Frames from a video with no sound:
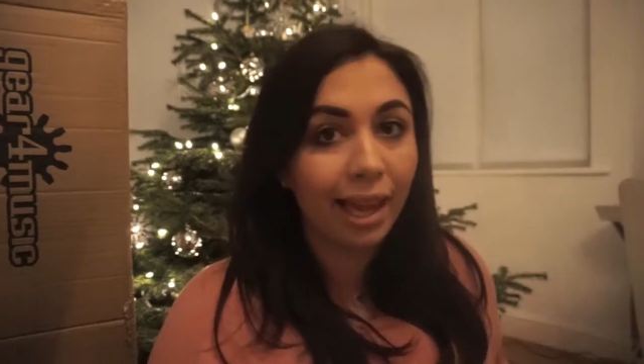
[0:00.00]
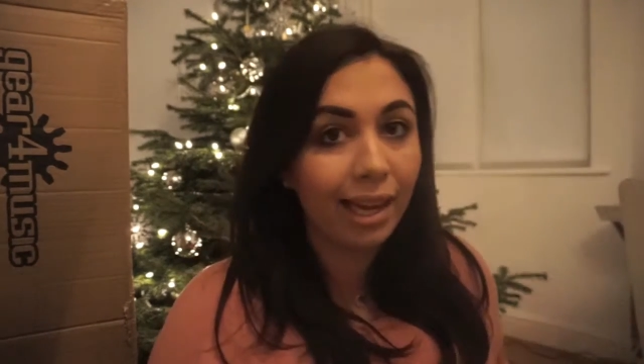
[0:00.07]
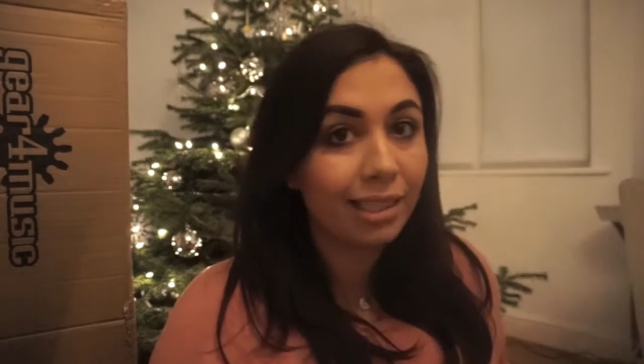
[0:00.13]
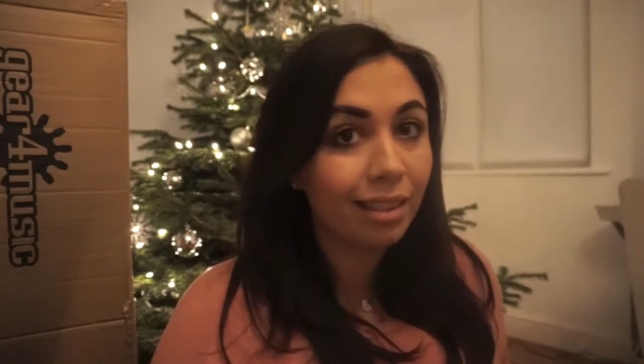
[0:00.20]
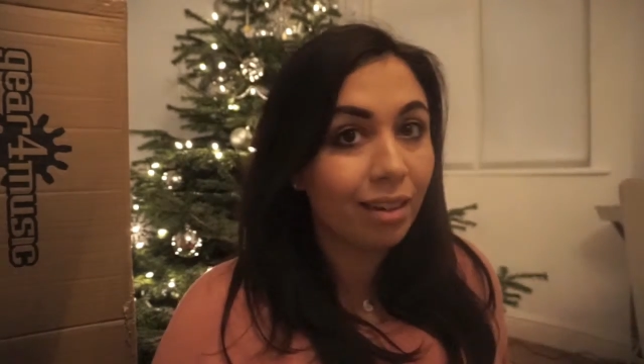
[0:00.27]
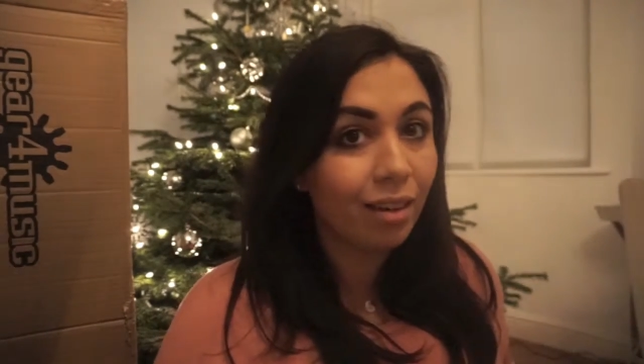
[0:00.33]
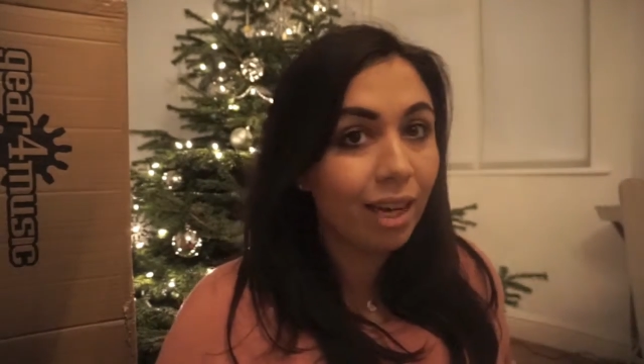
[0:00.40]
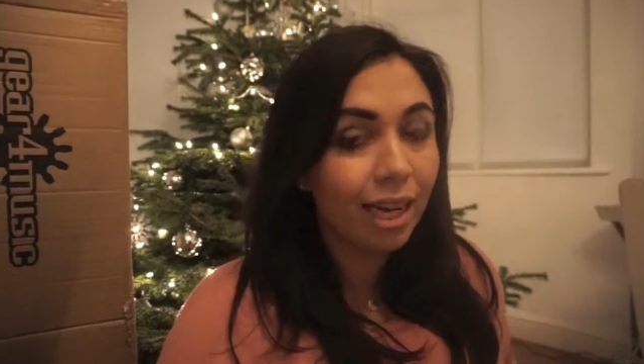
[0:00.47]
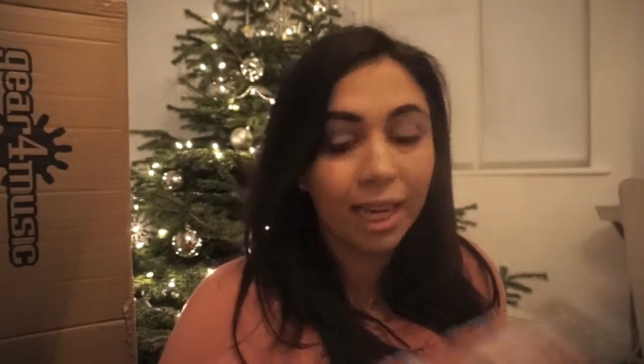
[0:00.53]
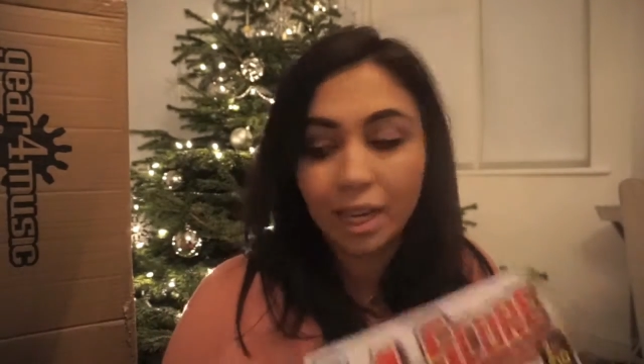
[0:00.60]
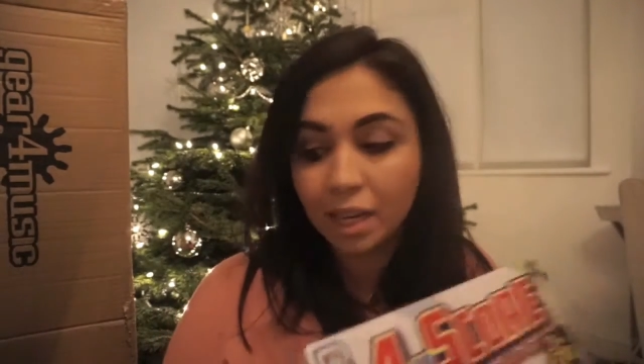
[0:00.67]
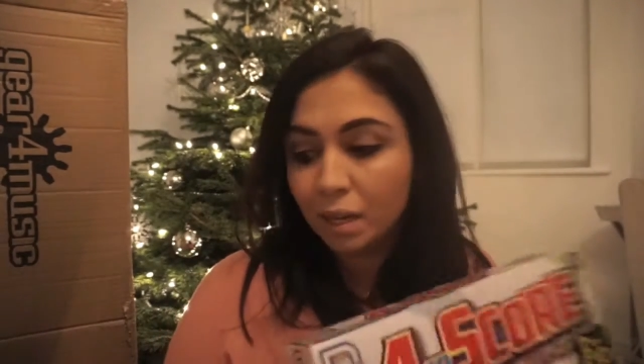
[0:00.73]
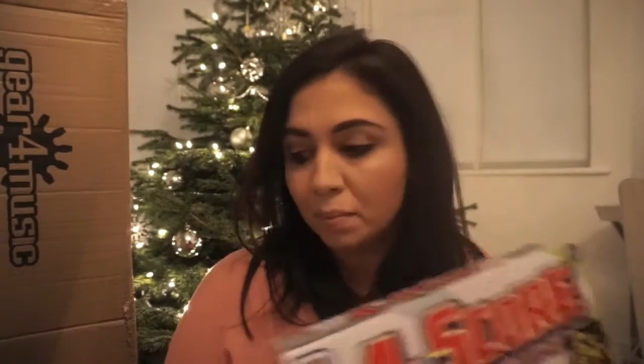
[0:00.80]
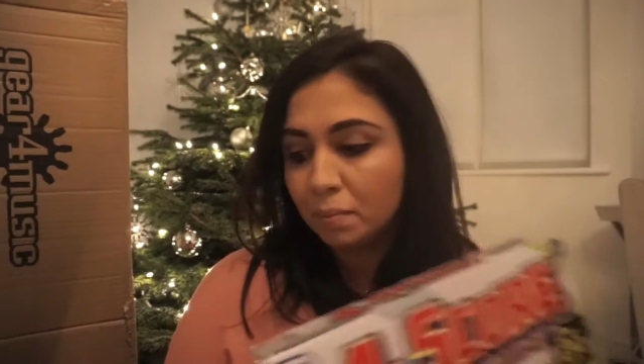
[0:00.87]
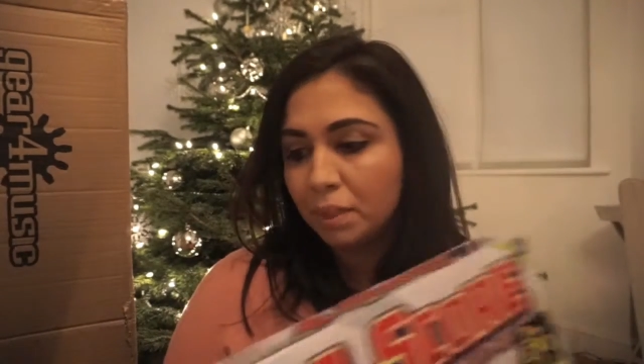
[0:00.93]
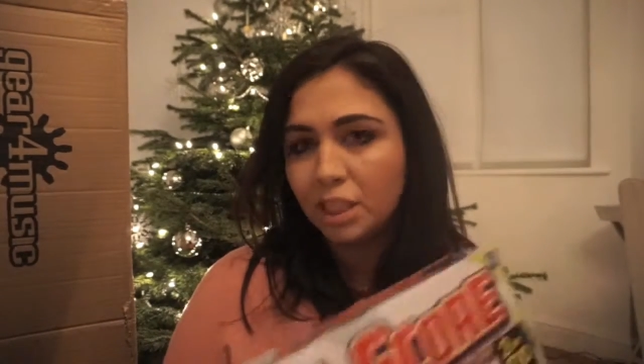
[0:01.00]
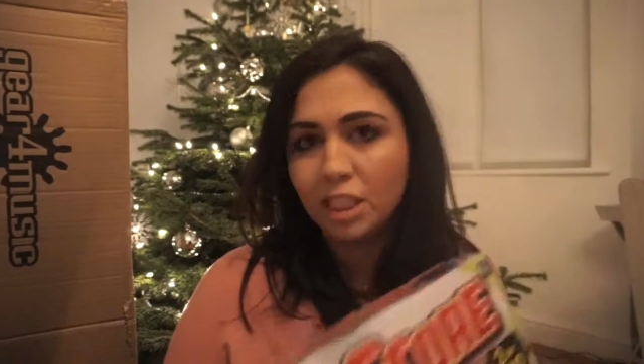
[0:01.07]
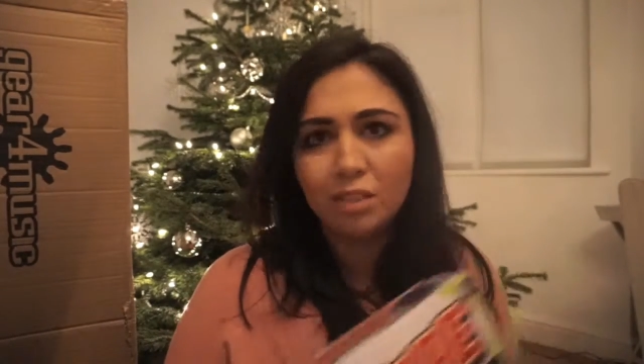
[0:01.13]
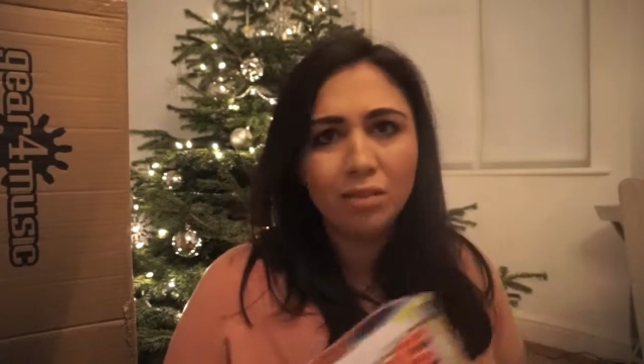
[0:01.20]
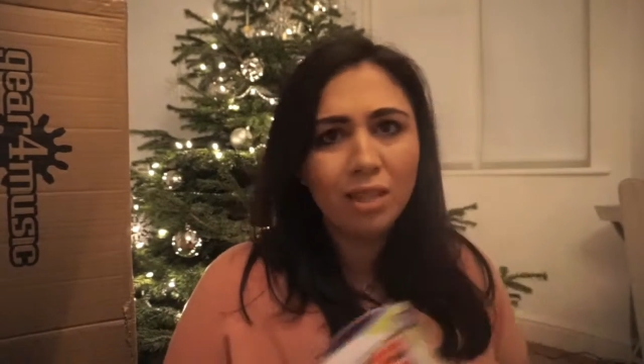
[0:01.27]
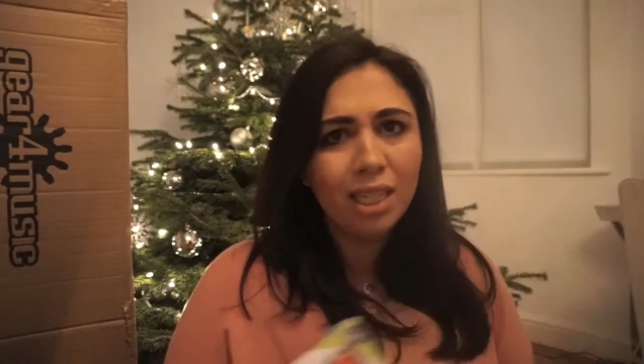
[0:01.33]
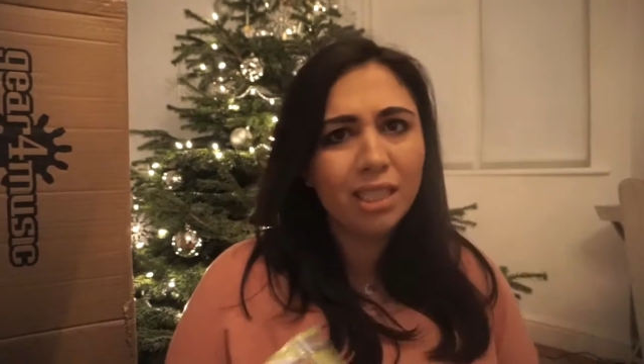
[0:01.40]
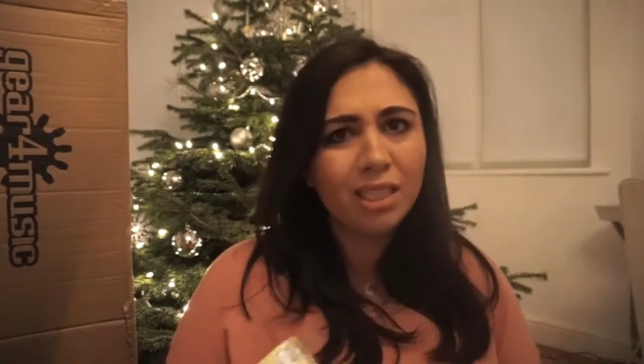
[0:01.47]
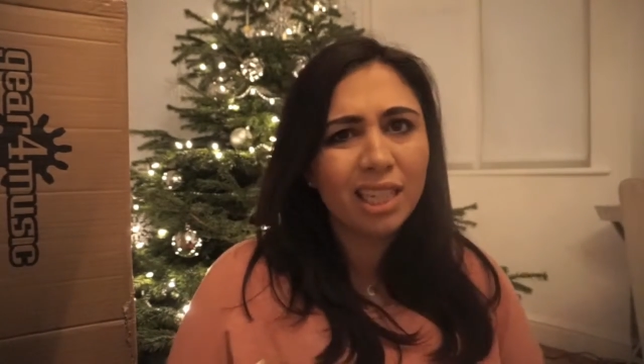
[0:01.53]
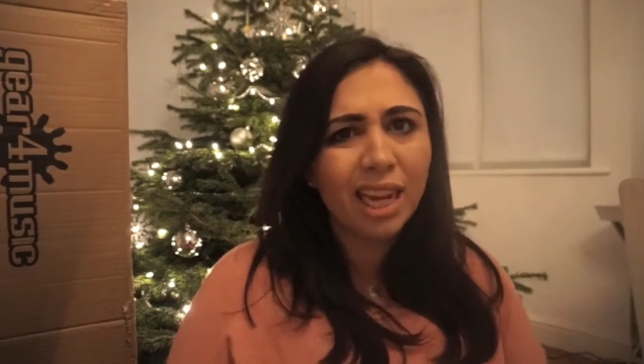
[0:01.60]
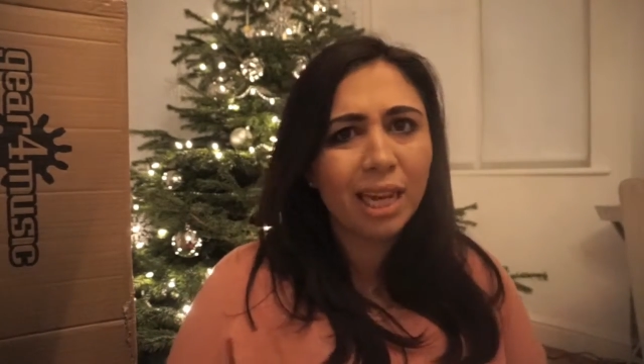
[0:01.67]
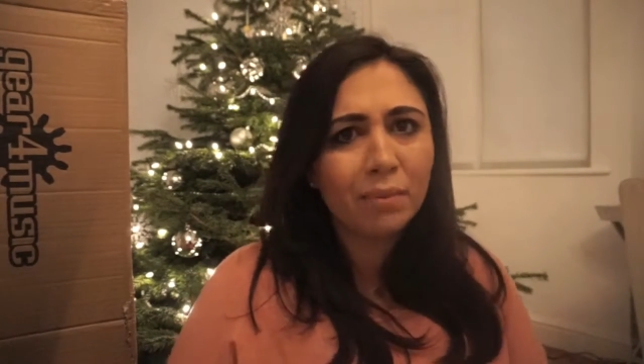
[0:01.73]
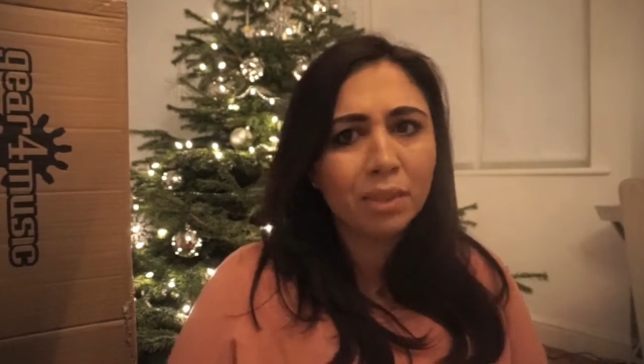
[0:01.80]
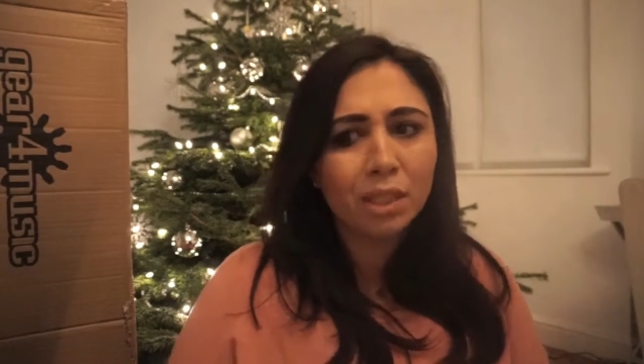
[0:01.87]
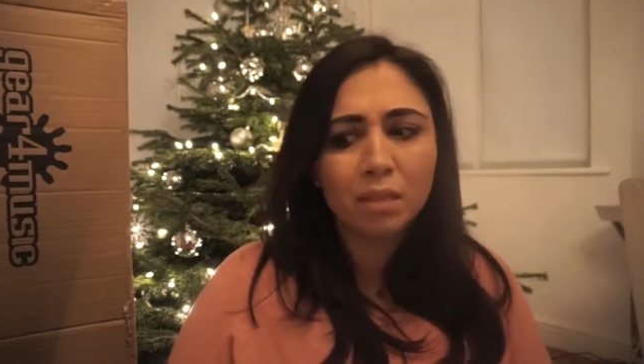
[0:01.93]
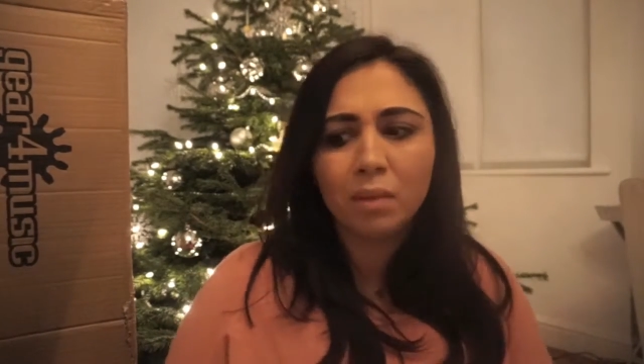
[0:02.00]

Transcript: that's like, but she's really into games at